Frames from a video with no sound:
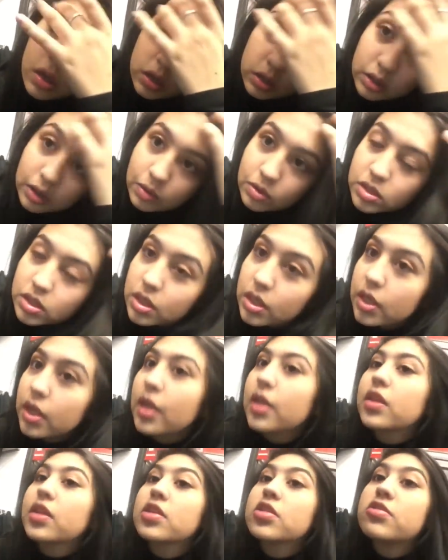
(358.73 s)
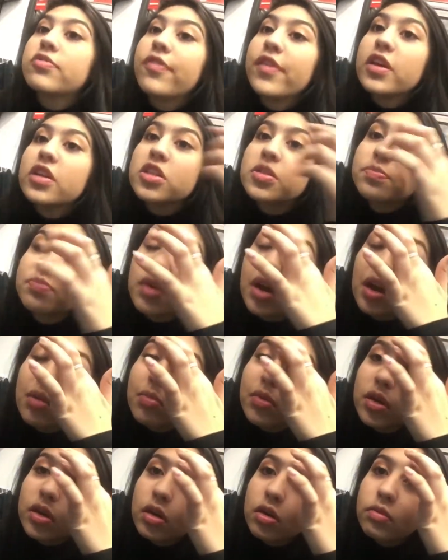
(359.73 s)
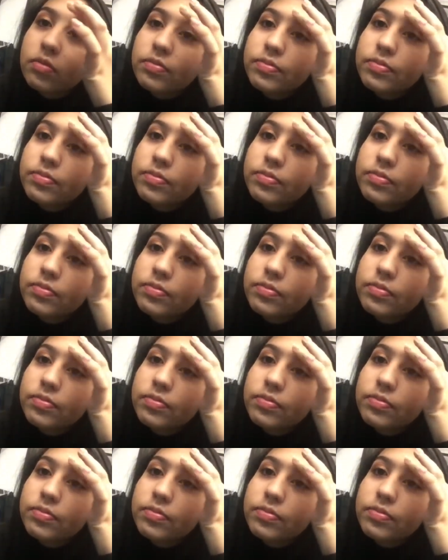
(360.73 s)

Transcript: and i was gonna get this face primer